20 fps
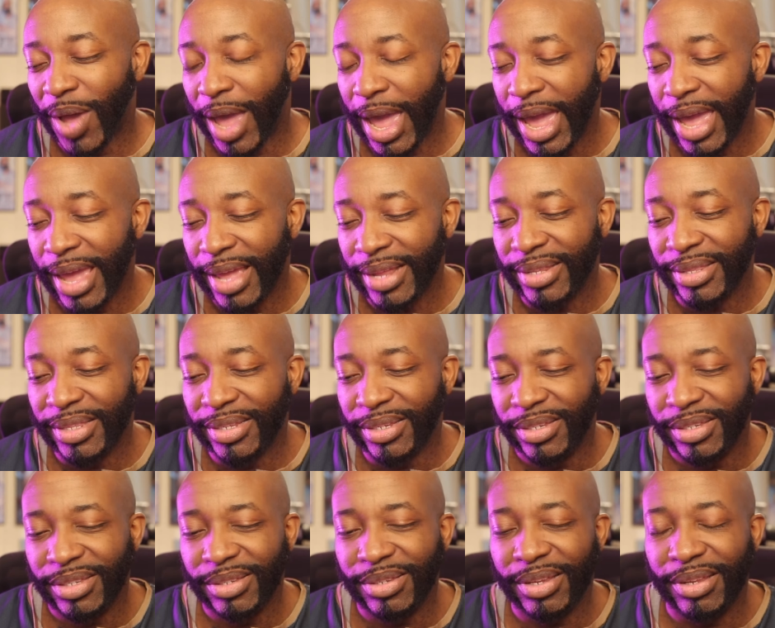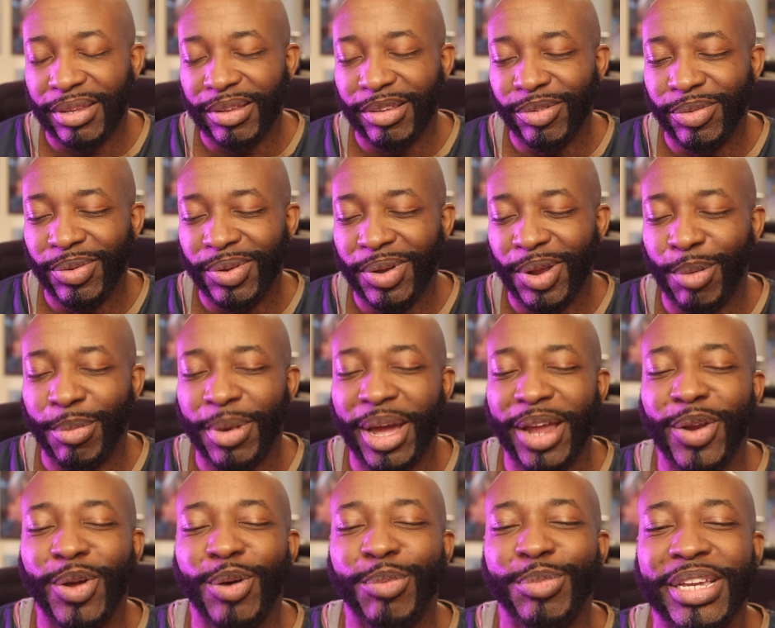And this is, you know, by
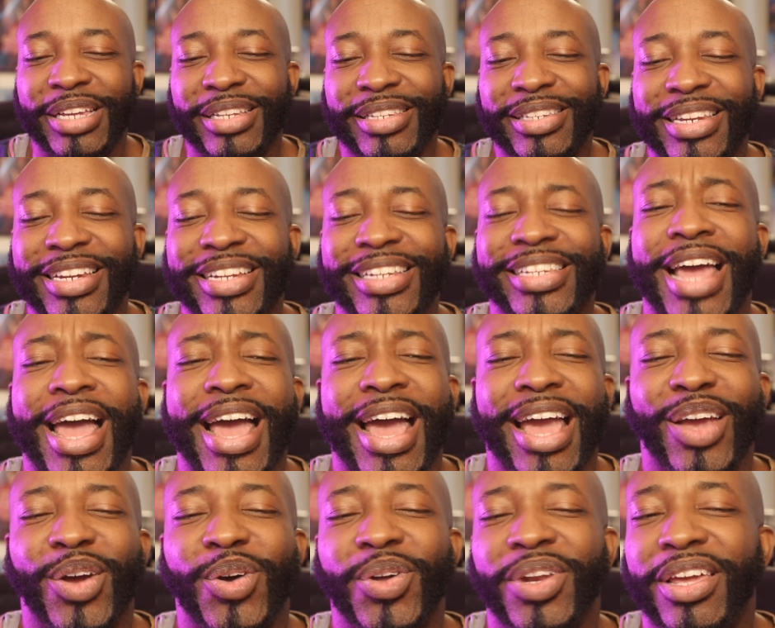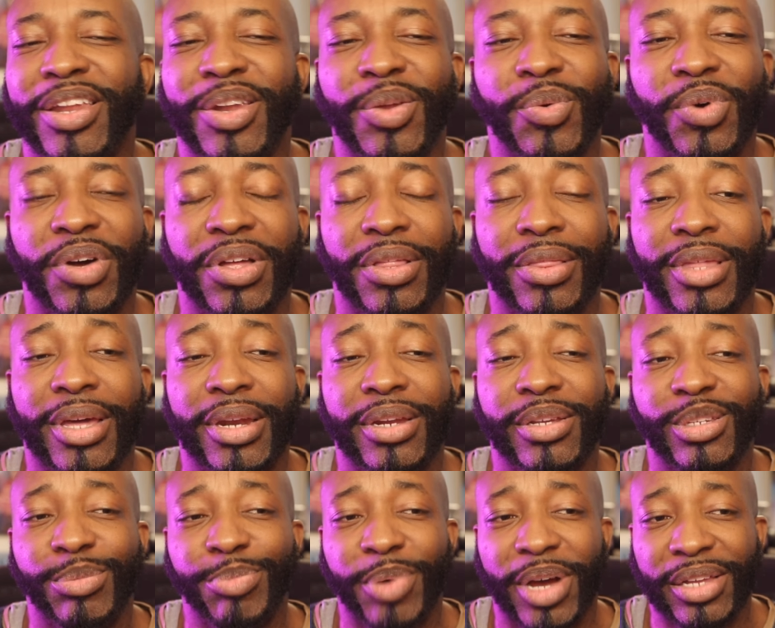no means an attack on anyone that
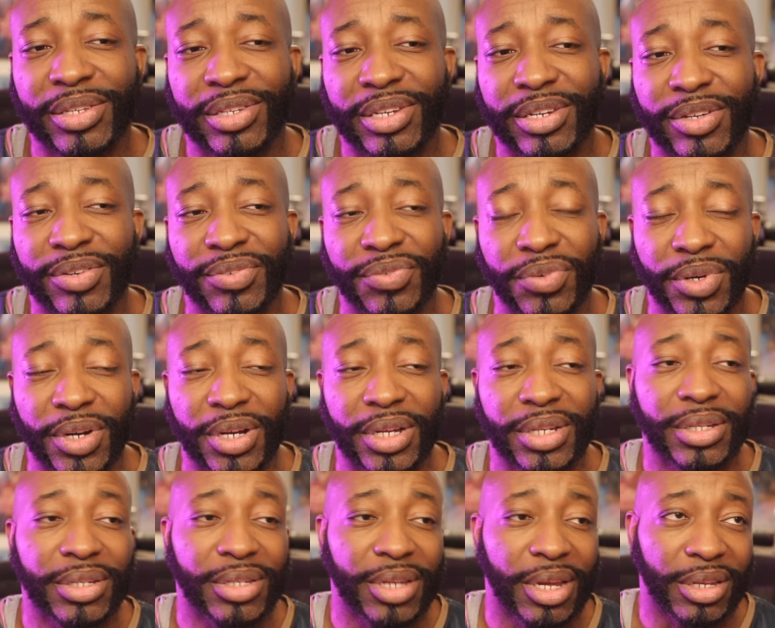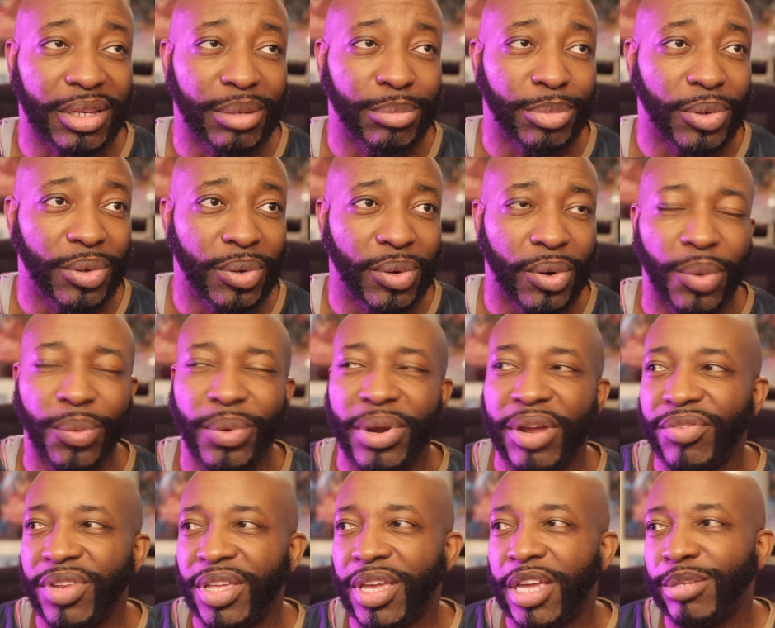is positive or undetectable or
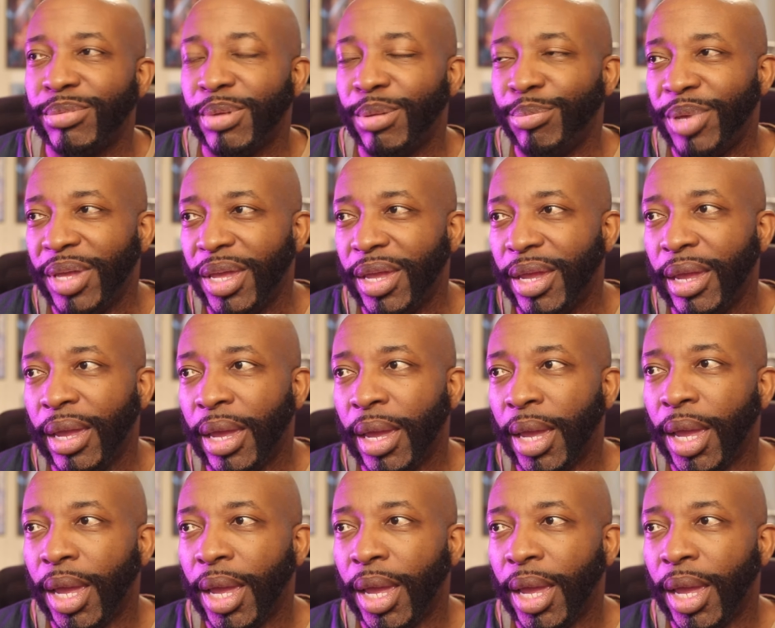whatever the case may be.